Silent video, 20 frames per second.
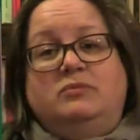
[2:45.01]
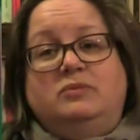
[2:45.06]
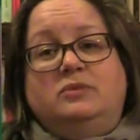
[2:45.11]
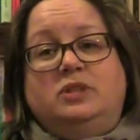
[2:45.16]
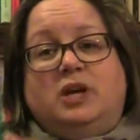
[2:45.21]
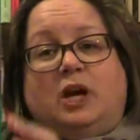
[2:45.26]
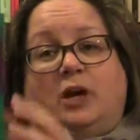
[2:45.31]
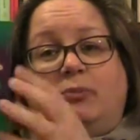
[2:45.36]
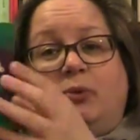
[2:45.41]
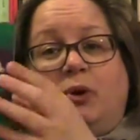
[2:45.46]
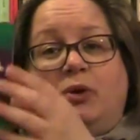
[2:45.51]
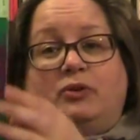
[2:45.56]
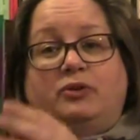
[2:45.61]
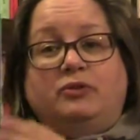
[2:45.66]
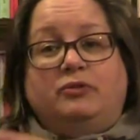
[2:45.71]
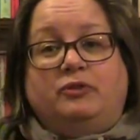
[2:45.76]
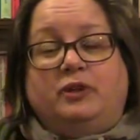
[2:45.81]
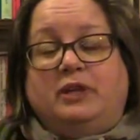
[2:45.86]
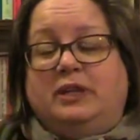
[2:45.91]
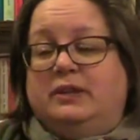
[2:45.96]

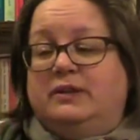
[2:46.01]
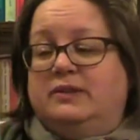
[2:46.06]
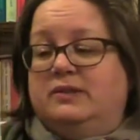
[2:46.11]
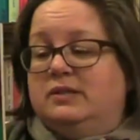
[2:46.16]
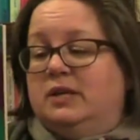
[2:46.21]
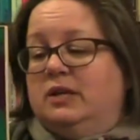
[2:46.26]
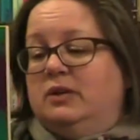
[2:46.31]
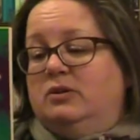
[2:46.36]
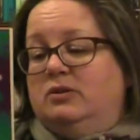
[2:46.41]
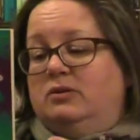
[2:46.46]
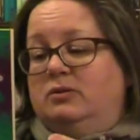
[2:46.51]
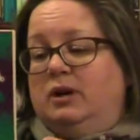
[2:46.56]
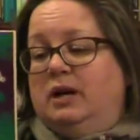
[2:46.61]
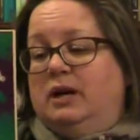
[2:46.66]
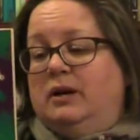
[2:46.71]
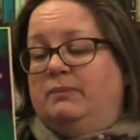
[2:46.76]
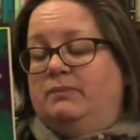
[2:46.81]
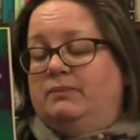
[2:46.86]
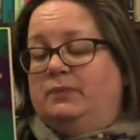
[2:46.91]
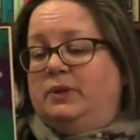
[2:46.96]
typography. There's
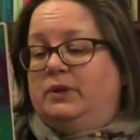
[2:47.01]
no...